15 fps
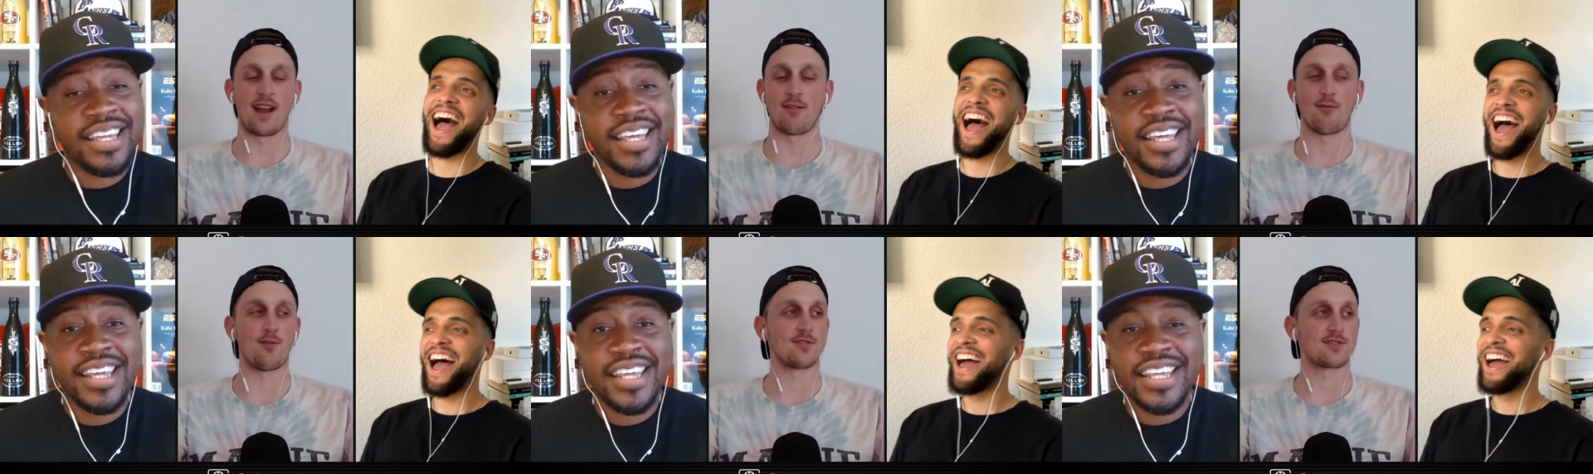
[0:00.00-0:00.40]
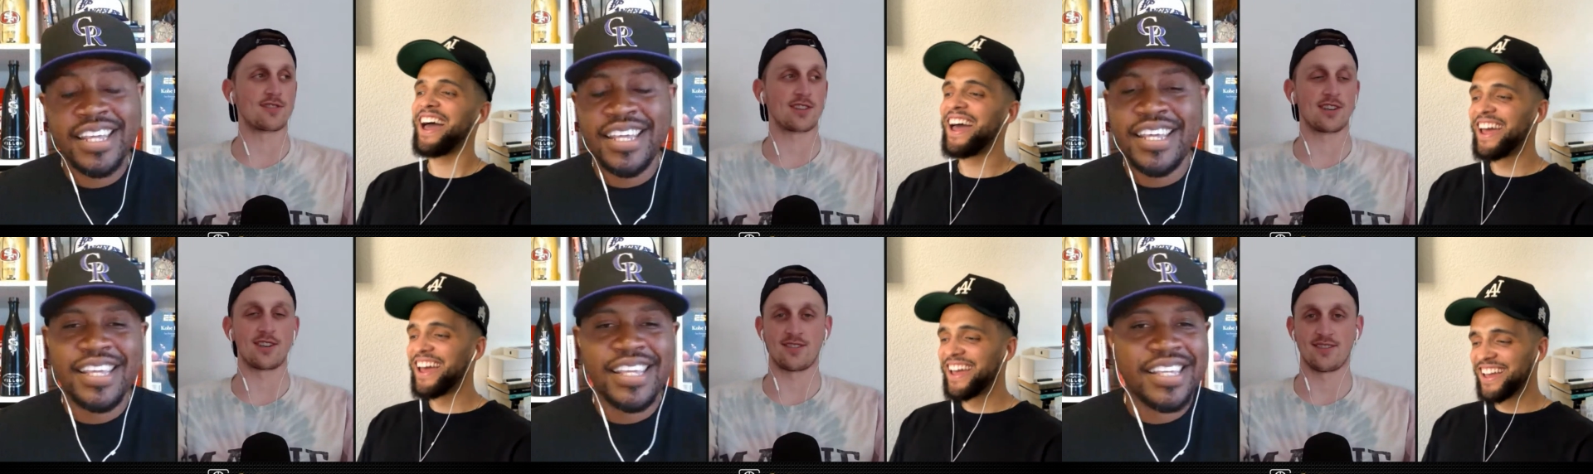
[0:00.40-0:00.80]
Speaker 1: refuse to
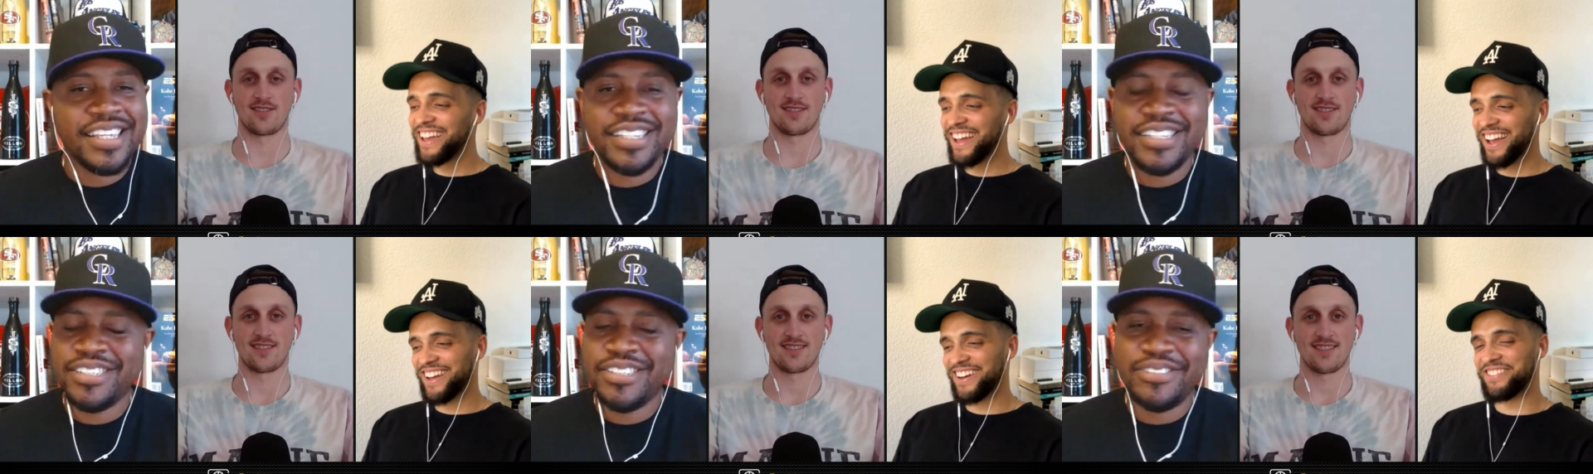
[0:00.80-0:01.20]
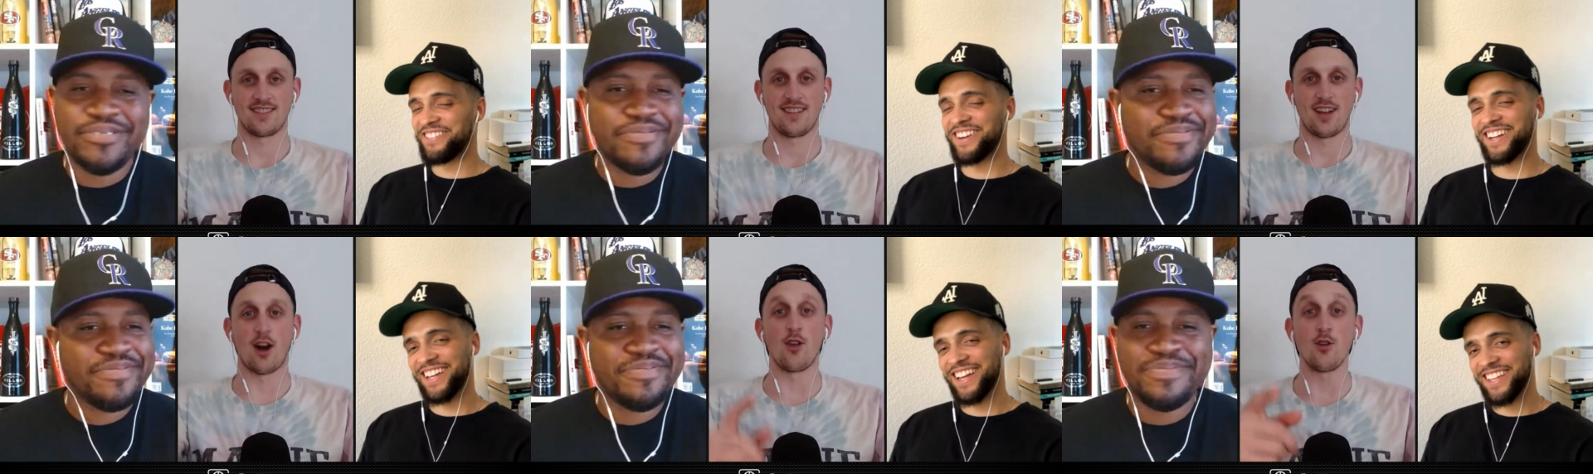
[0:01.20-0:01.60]
go. Oh
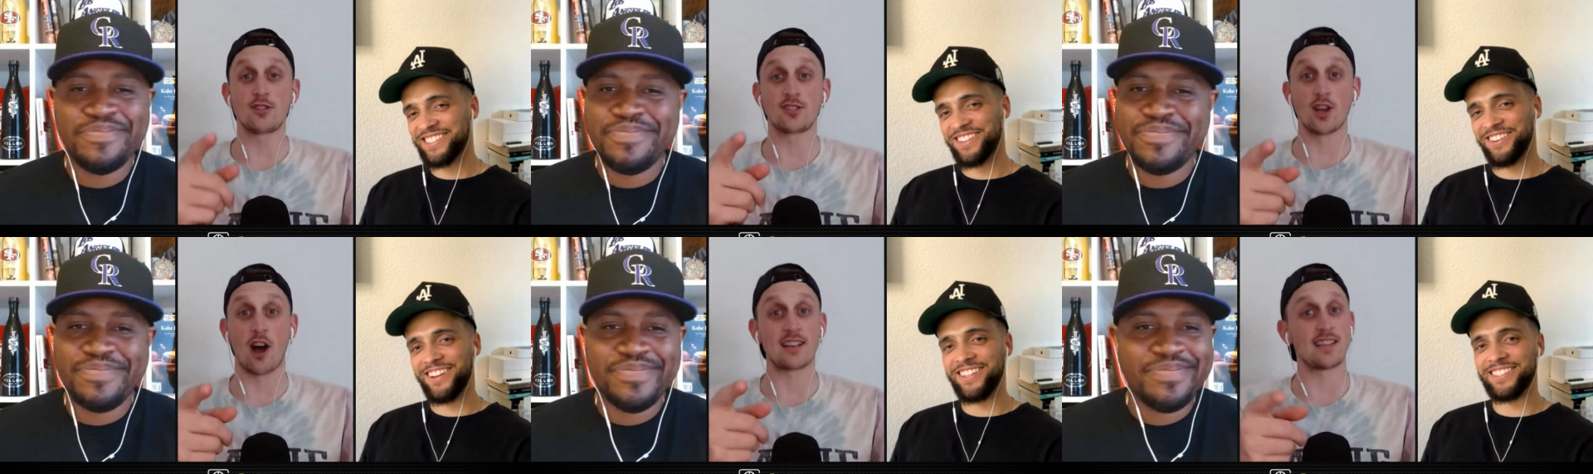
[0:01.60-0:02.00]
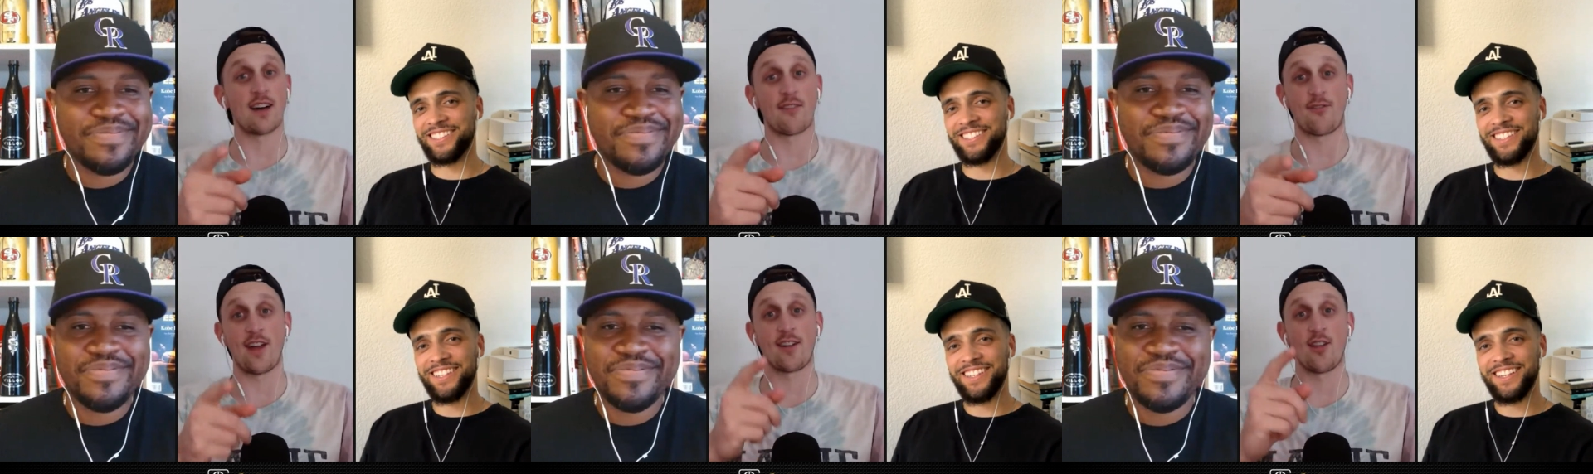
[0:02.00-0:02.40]
my god. Oh, you saw it's not
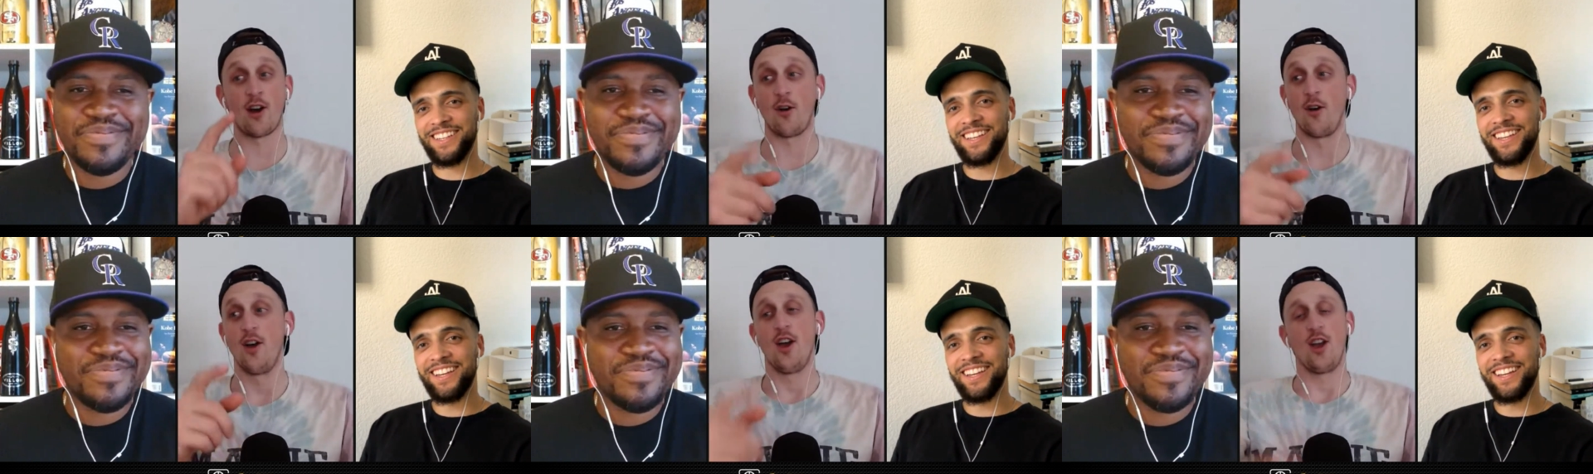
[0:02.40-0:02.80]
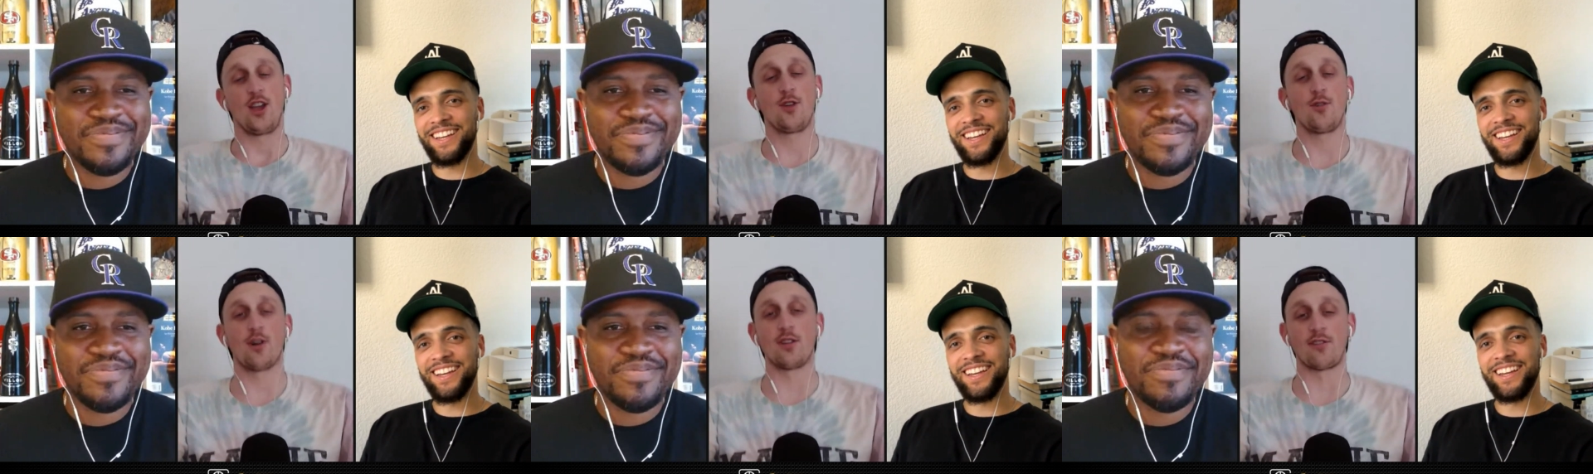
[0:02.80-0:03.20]
fair though. You
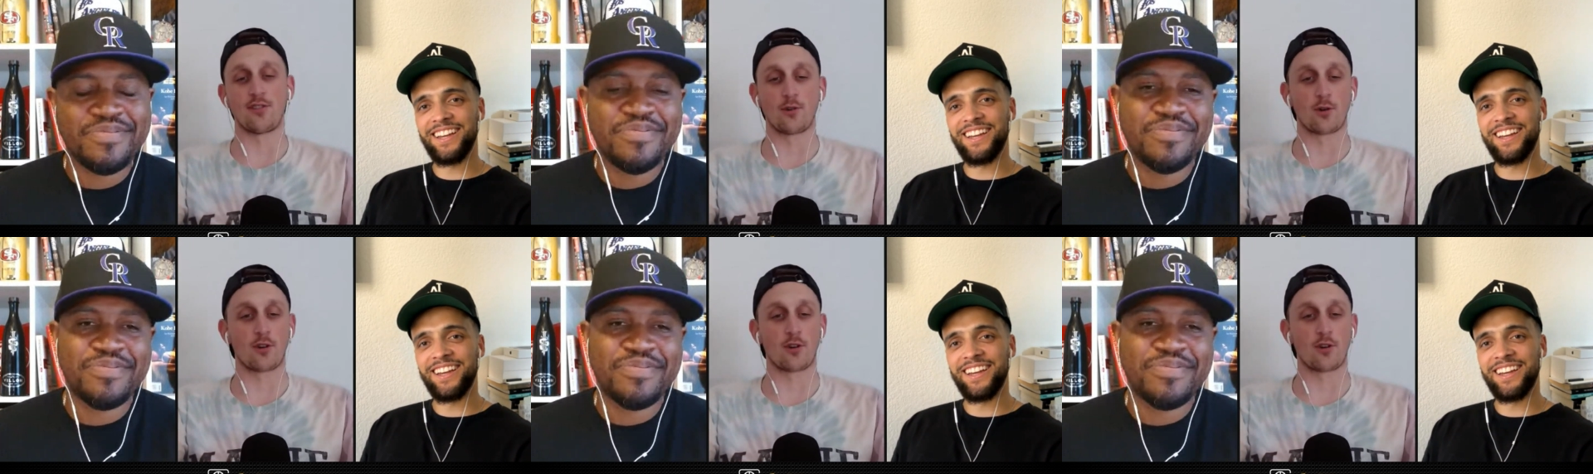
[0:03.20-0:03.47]
were on the floor